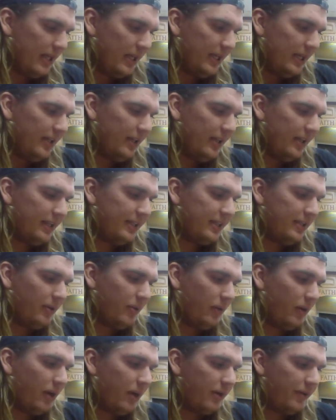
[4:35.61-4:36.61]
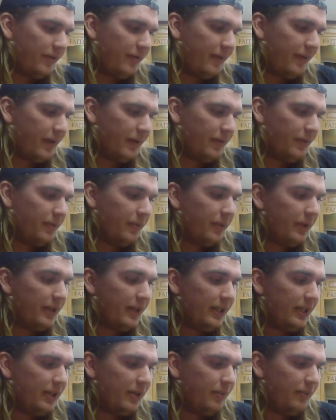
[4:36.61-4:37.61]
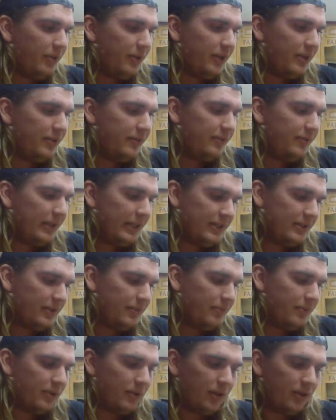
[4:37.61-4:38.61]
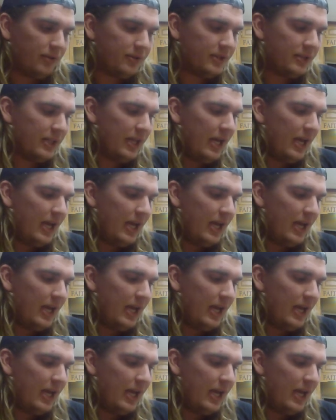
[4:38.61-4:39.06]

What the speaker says: He likes the water fountain where he can put his face up close